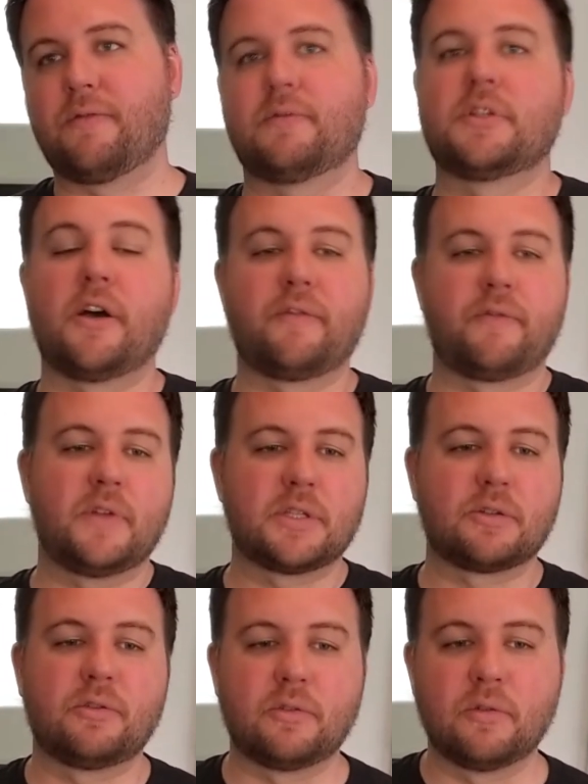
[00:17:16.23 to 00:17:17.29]
tough
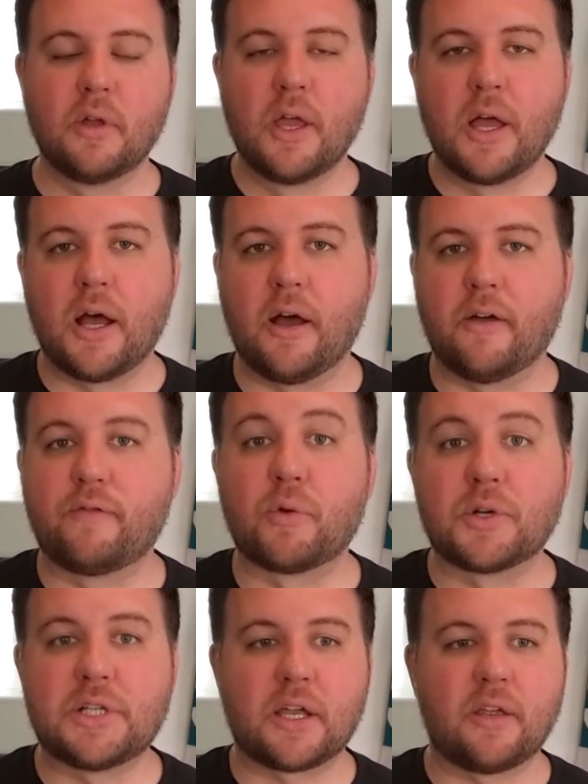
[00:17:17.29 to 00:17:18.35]
physical
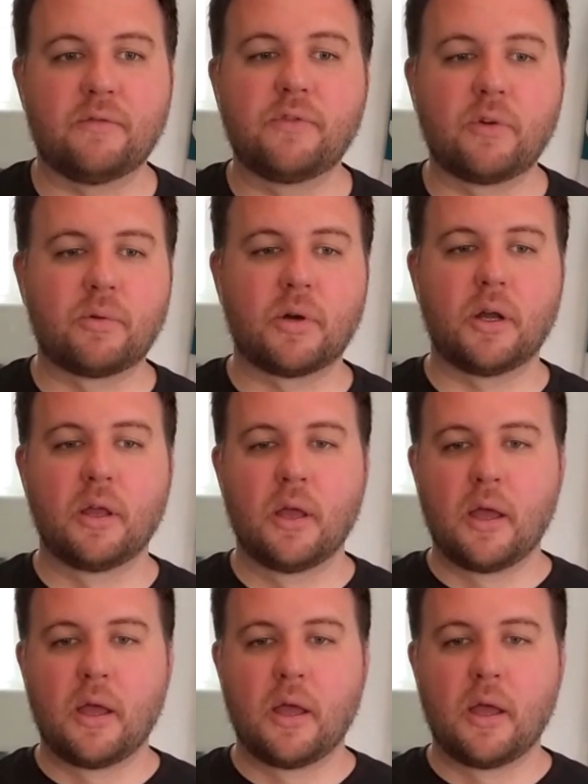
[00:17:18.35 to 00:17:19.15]
forechecking forward